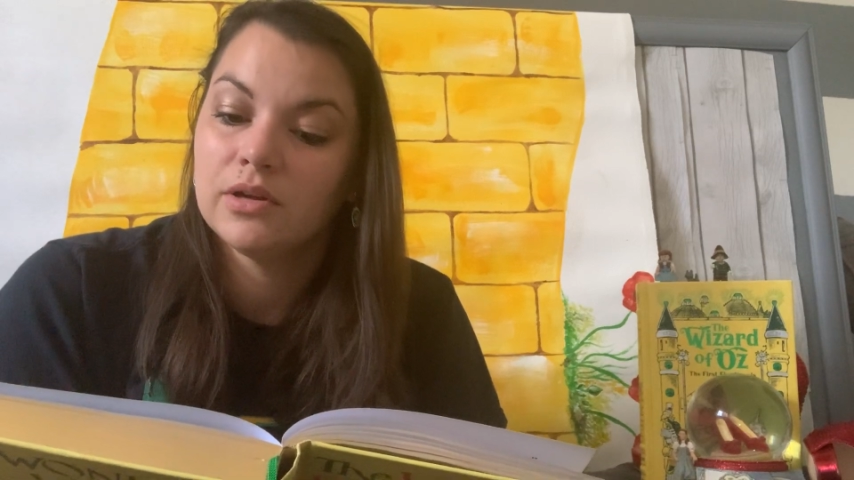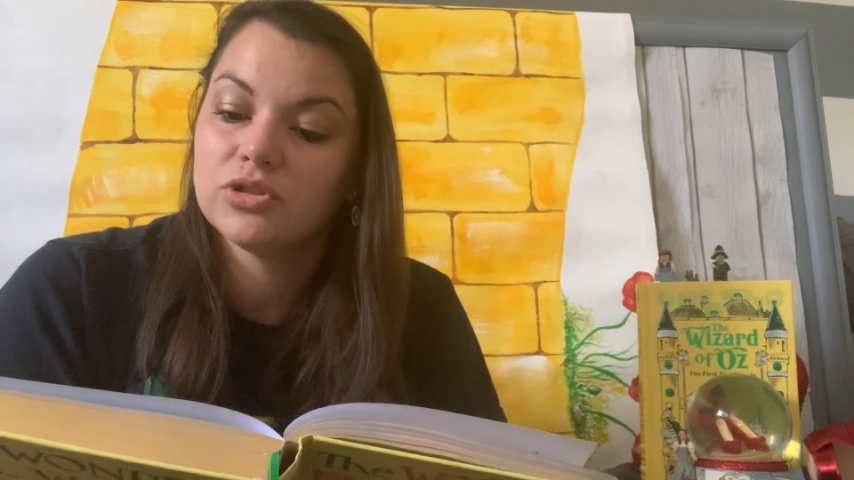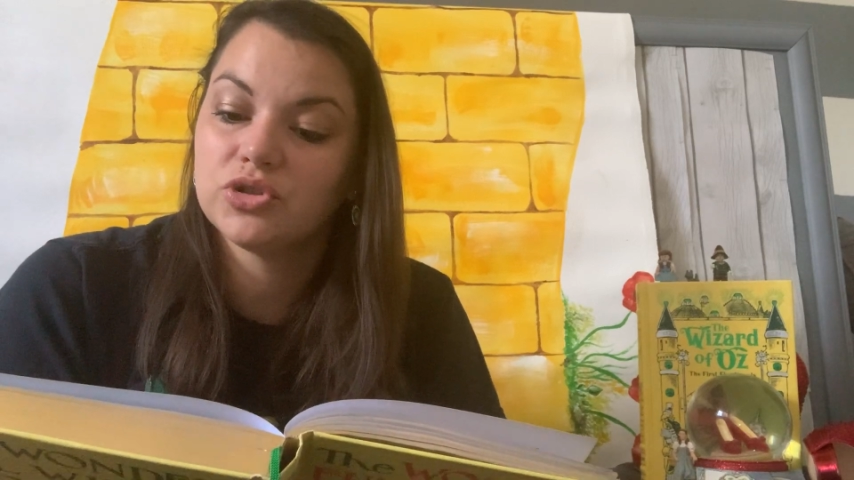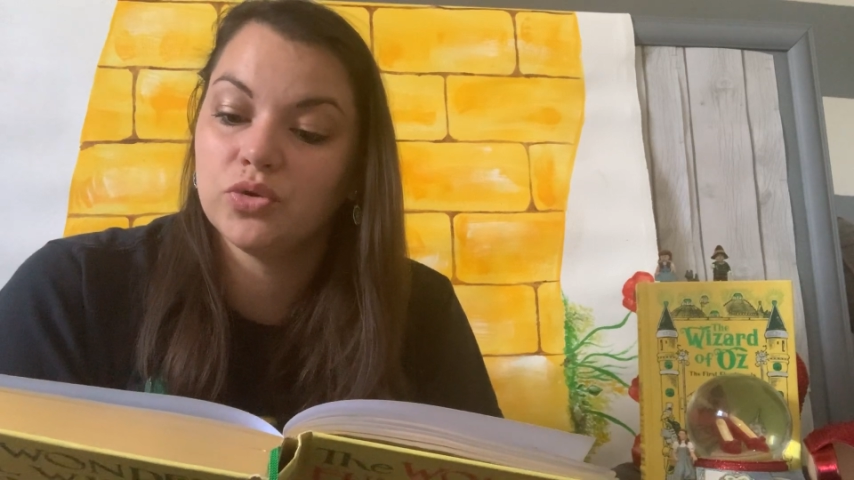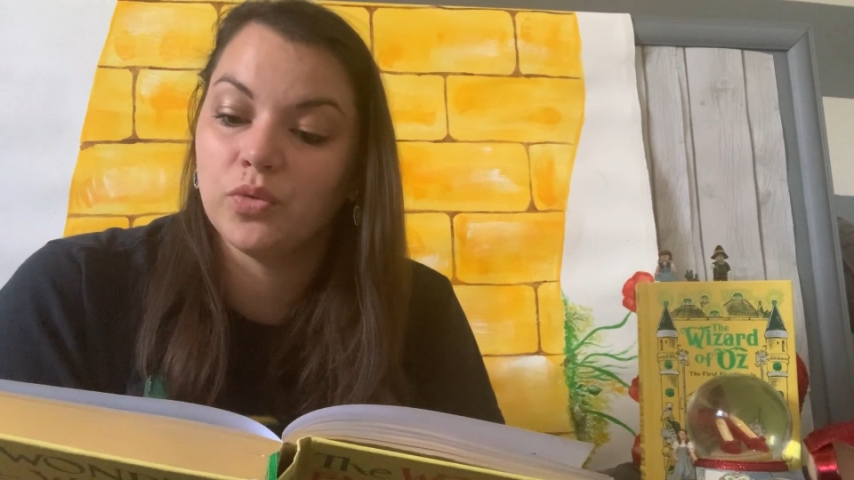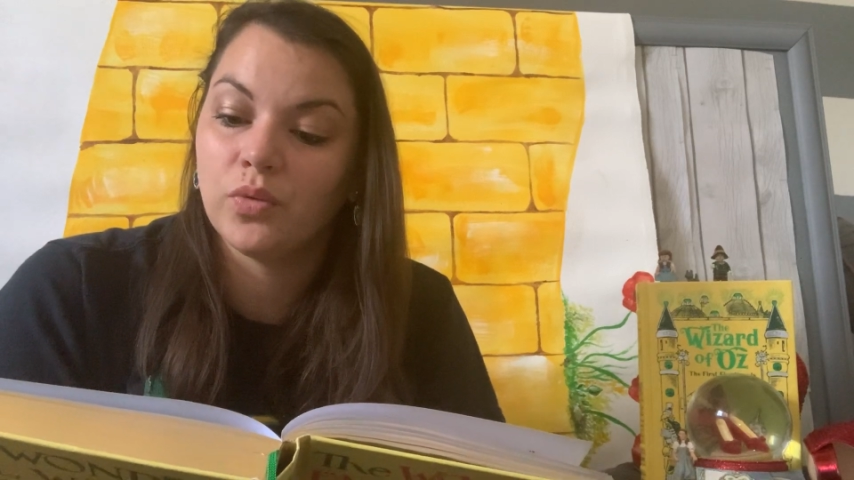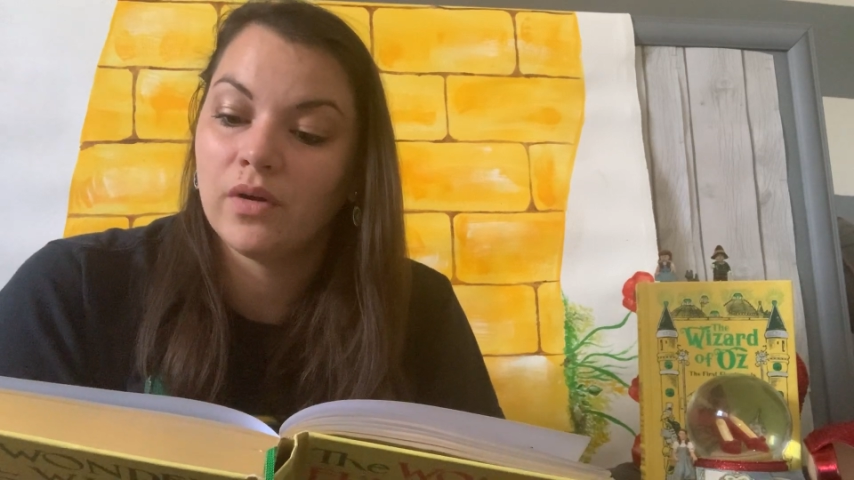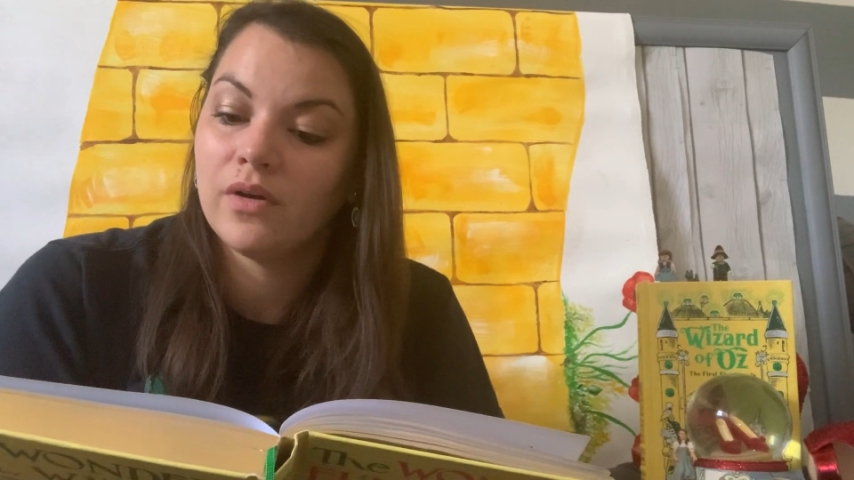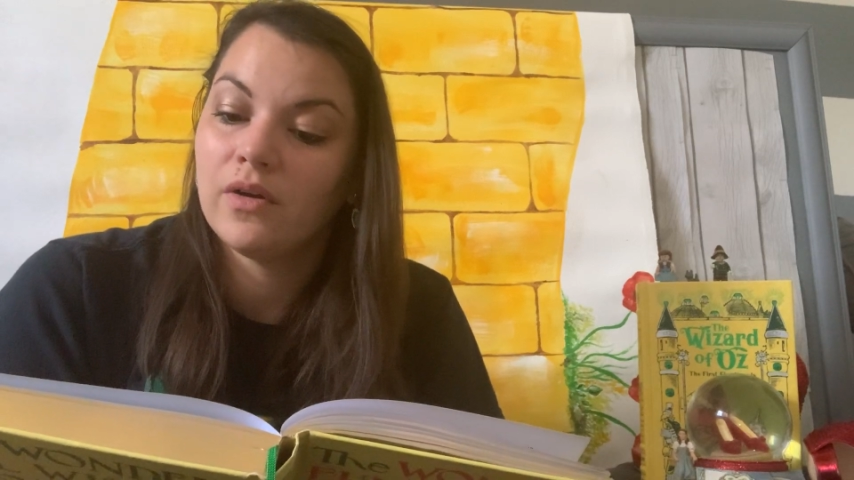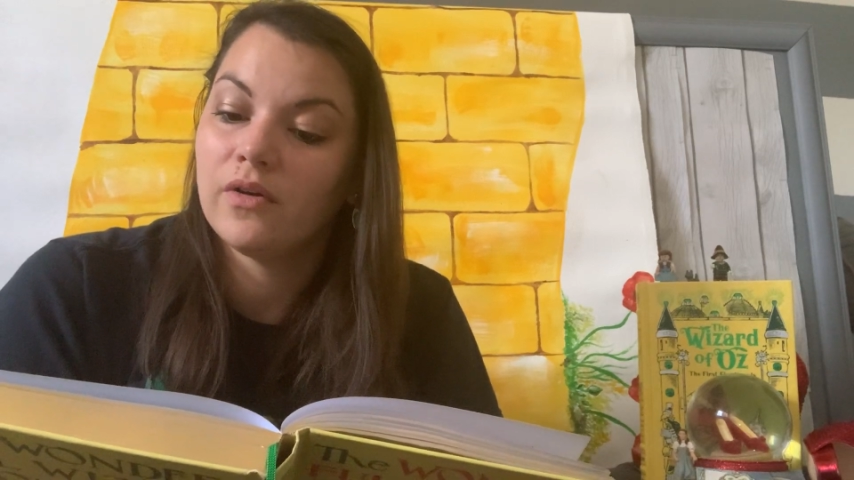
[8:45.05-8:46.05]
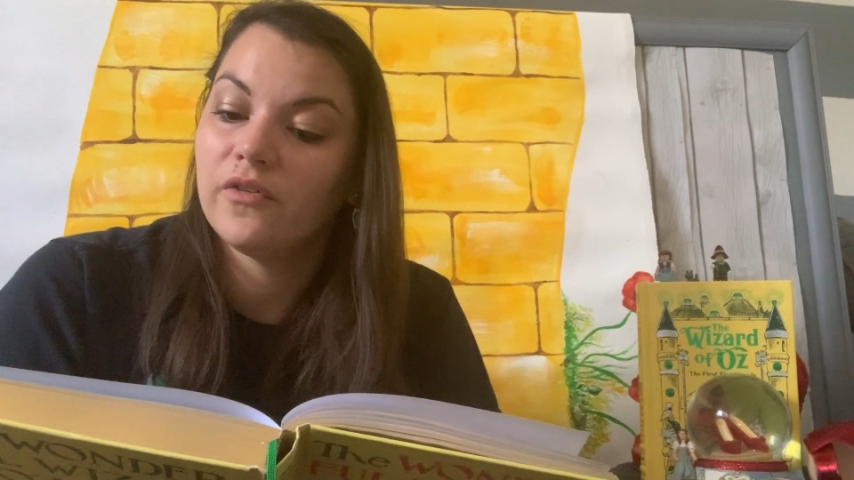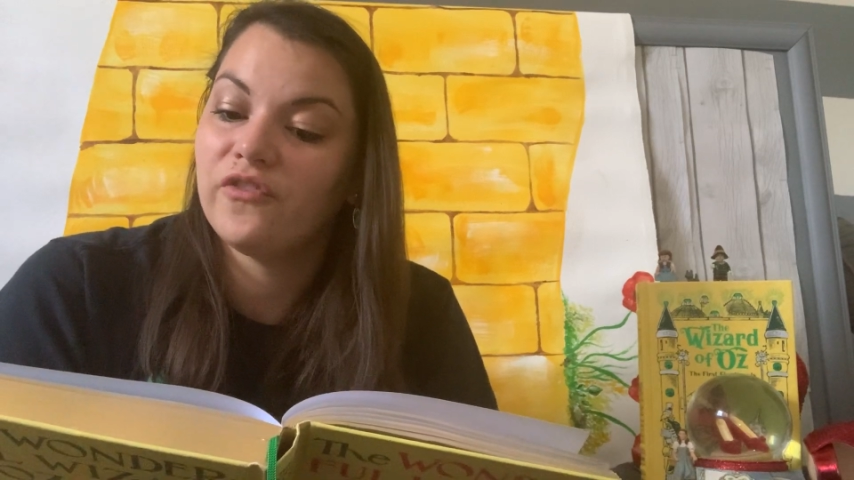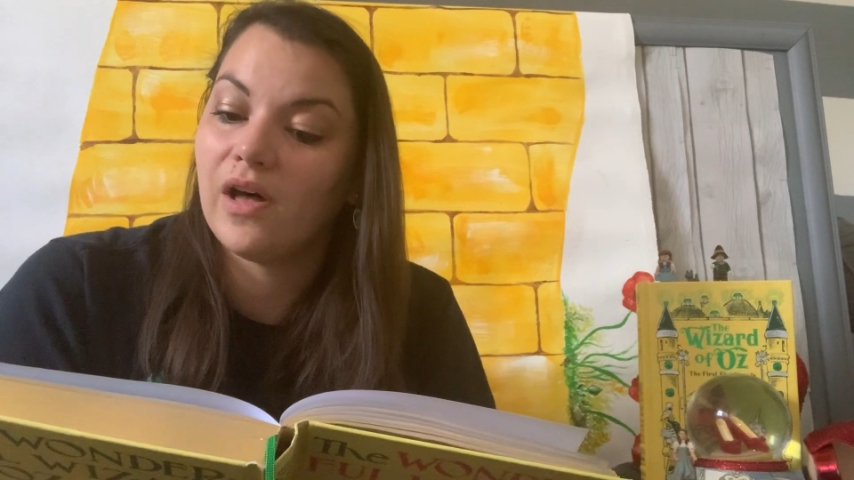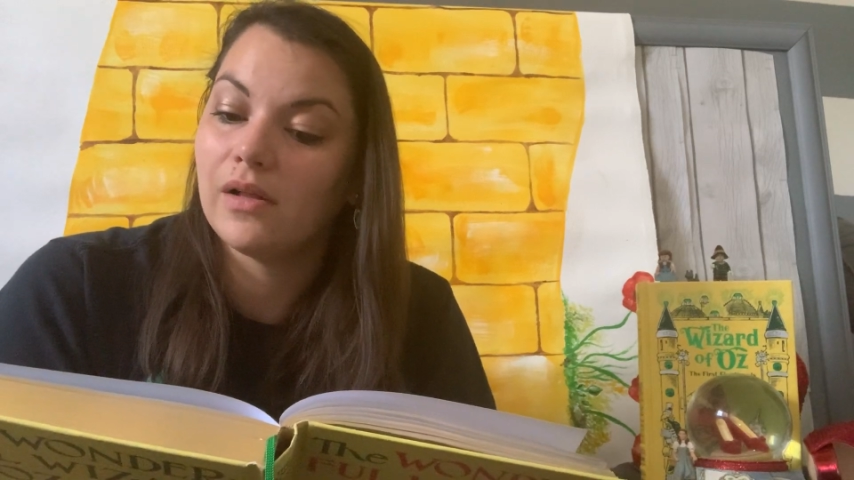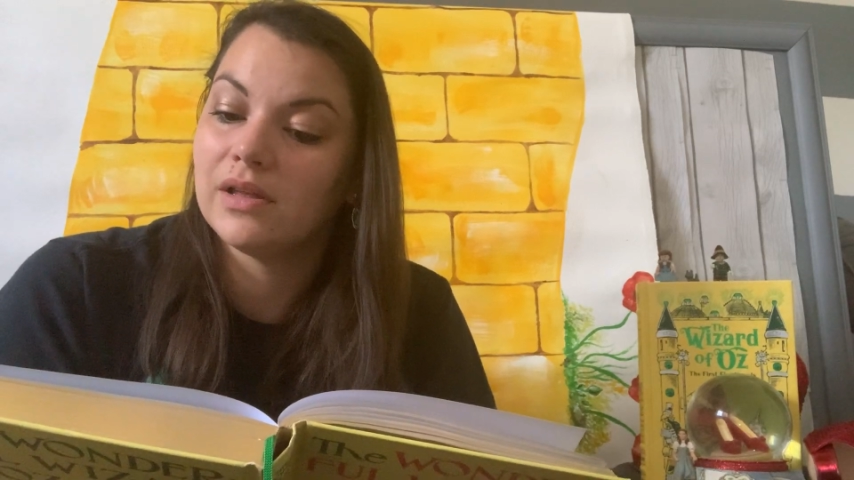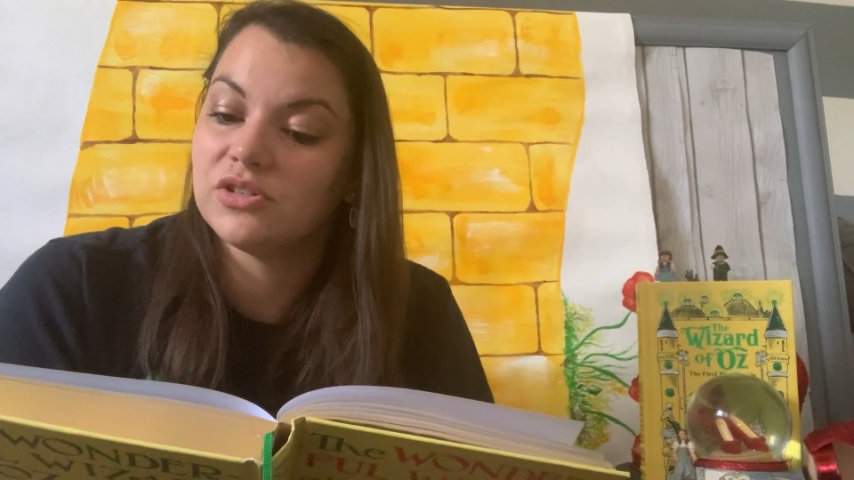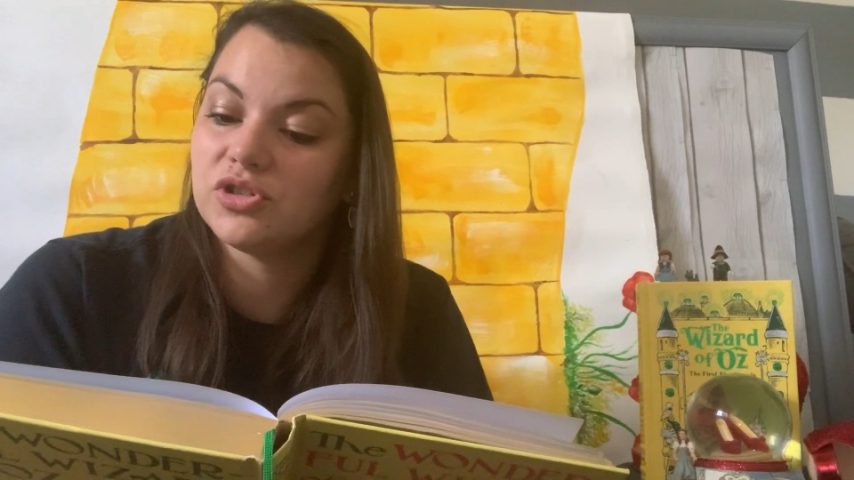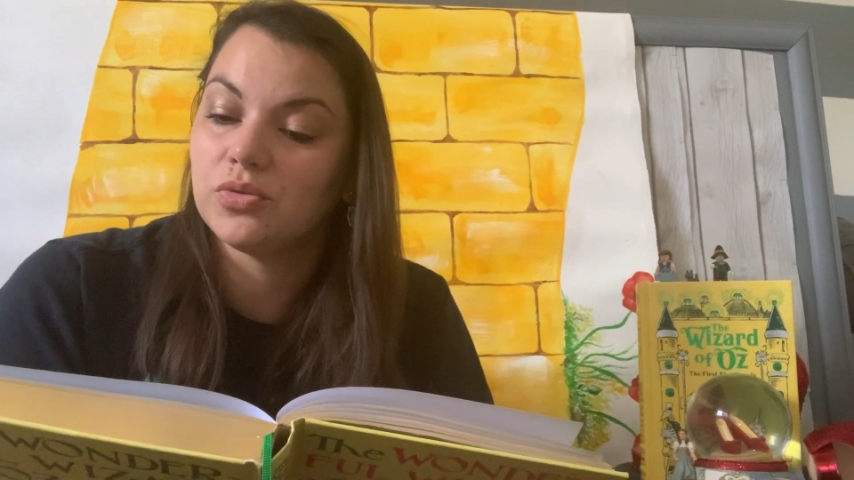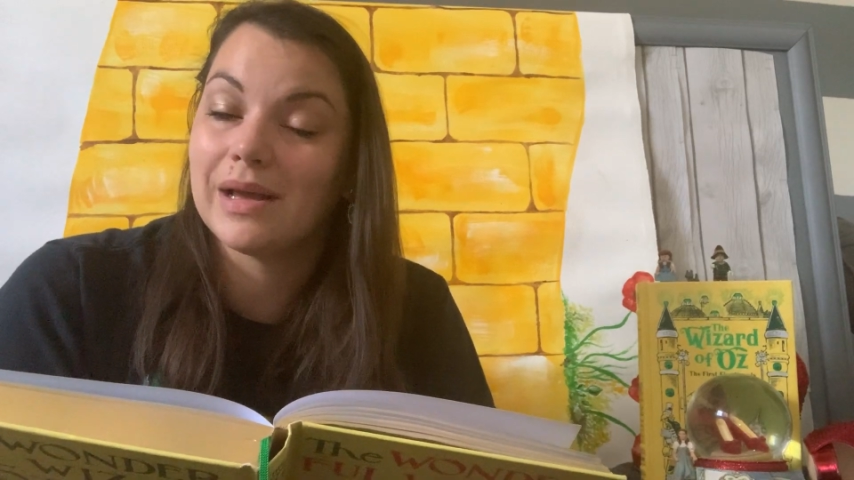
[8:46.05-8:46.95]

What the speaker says: soon fell into